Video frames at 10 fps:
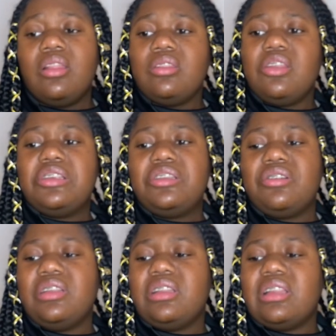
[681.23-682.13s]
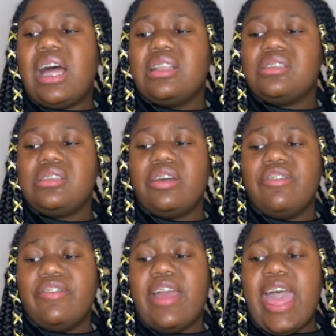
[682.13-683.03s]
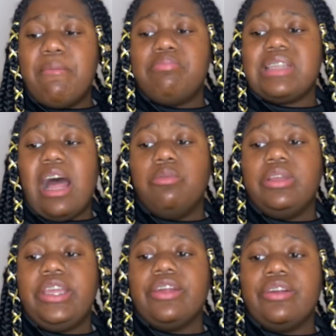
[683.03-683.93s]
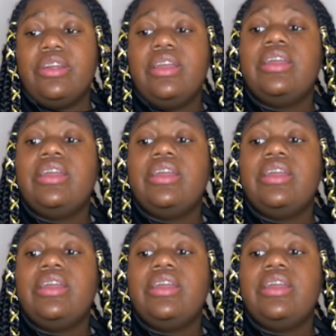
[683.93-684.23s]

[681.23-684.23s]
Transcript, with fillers: there's literally lots of apps out here